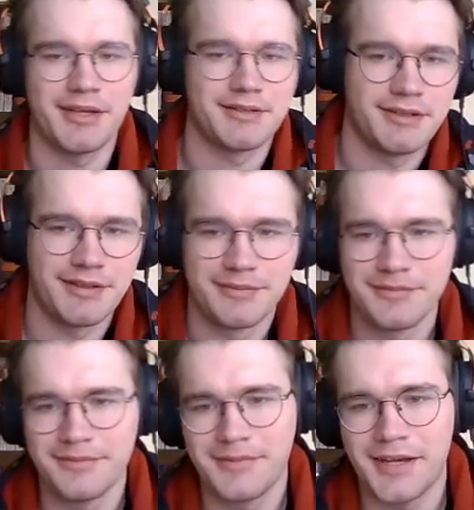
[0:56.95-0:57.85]
as he
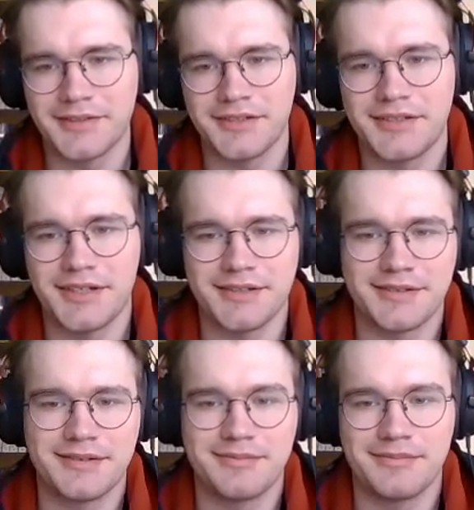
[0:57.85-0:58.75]

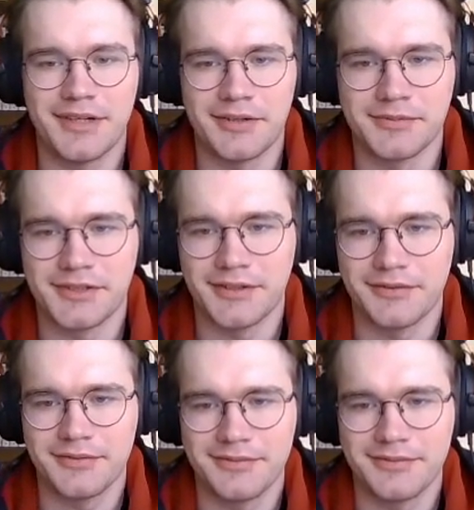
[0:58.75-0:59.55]
says about himself,